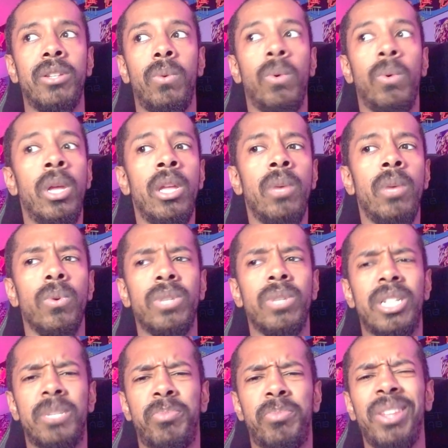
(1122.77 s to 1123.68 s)
So
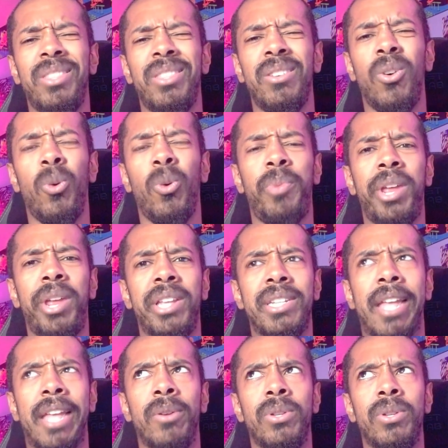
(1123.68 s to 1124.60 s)
we'll just spread the
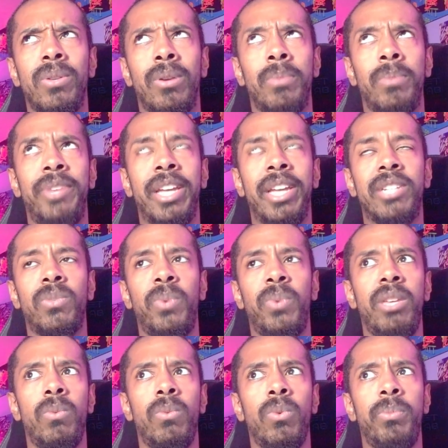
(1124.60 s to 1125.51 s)
openings out. So next
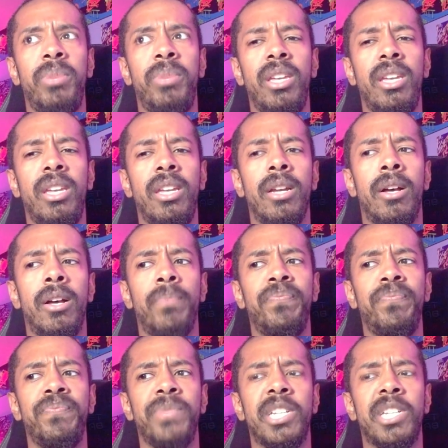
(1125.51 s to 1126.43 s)
week will be
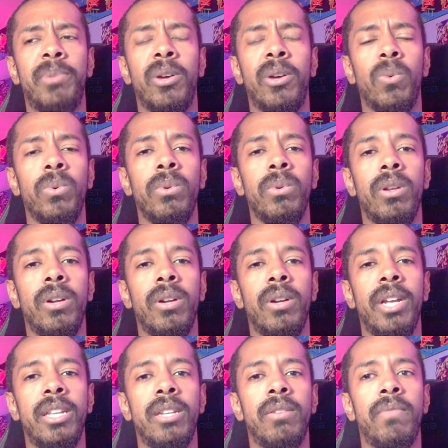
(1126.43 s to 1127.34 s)
um, Spell
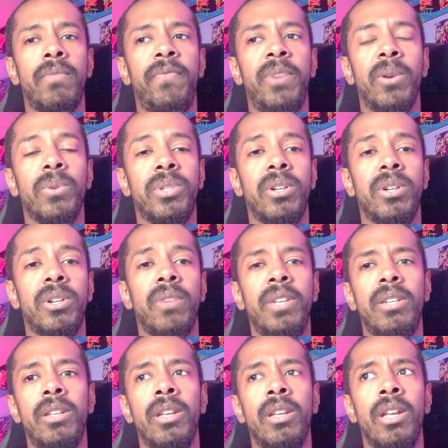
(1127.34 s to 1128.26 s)
Ruler and Pharaoh's
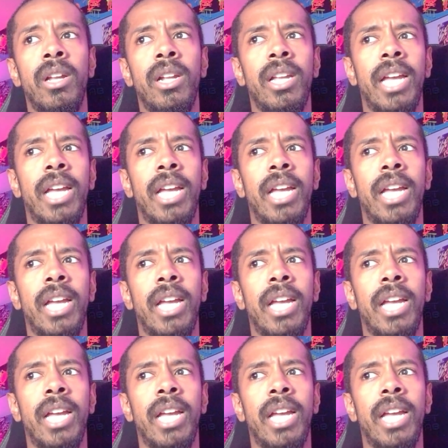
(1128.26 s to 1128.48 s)
Servant.